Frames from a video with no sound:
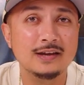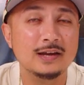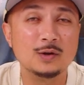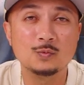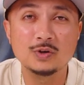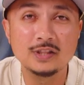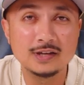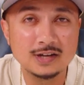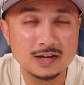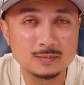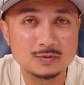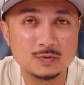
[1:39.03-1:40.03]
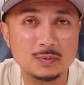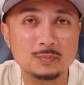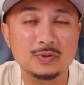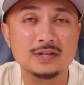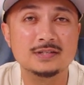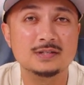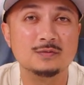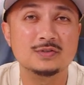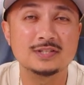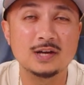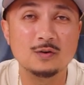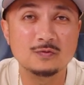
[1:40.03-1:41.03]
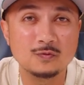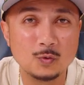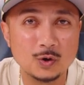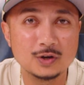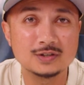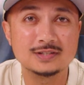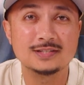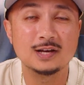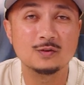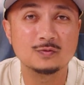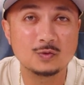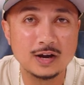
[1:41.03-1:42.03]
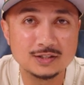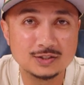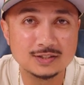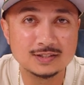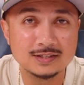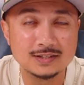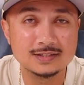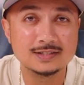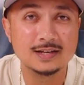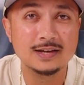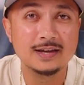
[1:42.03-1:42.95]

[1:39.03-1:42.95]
It really comes from a place of self-work, self-righteousness,